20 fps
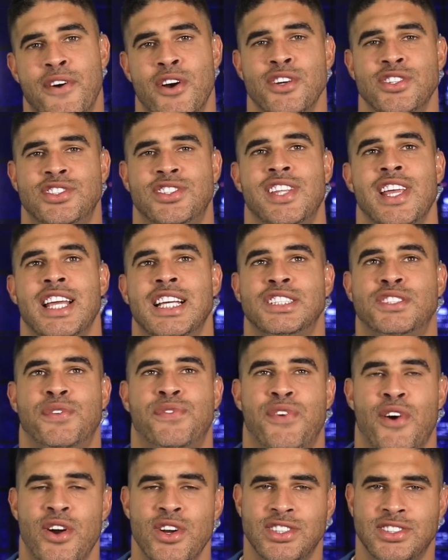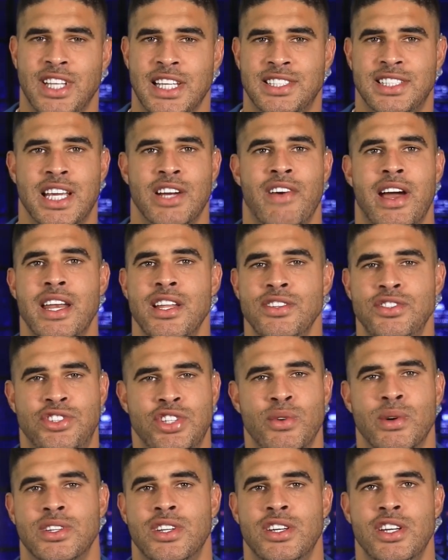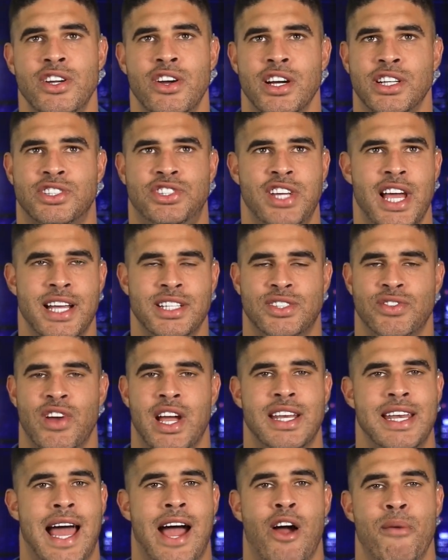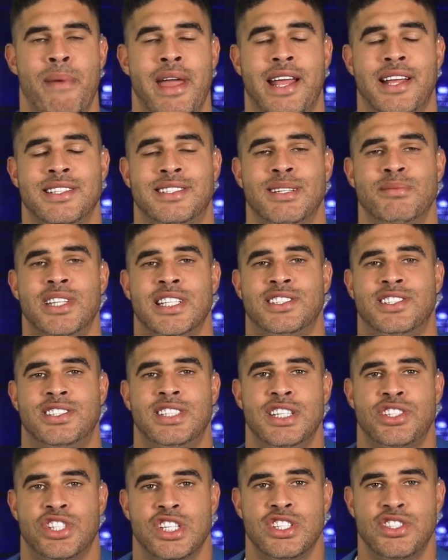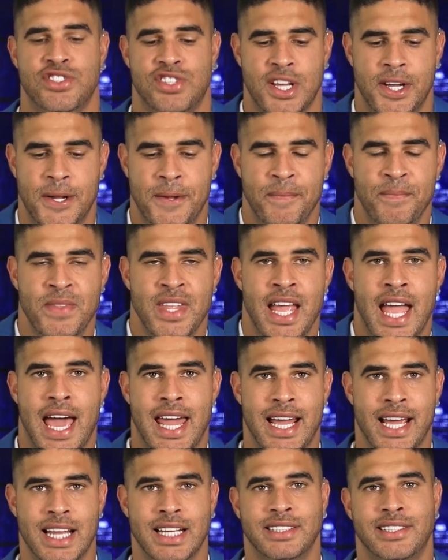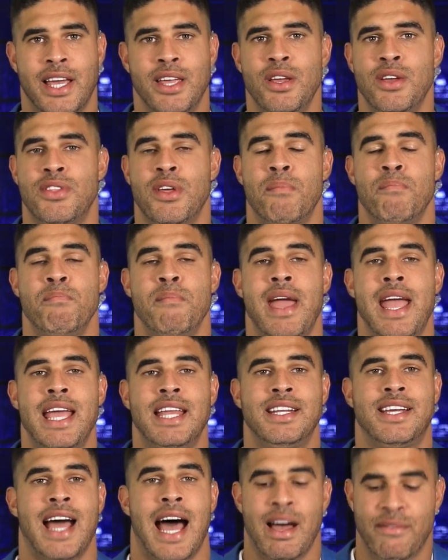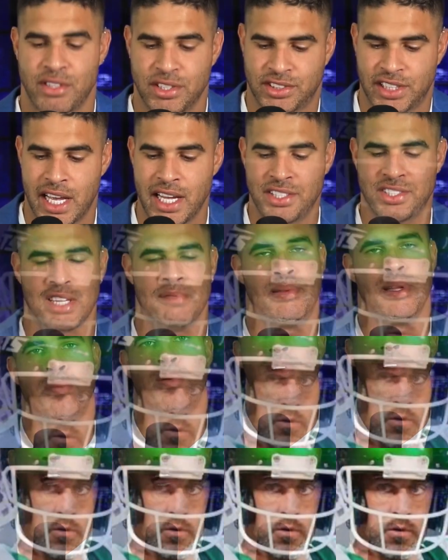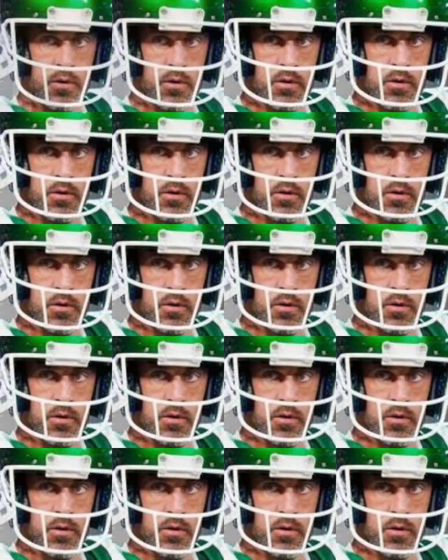First things first, let's get right into it. The New York Jets right now are making some decisions. And I got to tell you, the main conversation, people are like,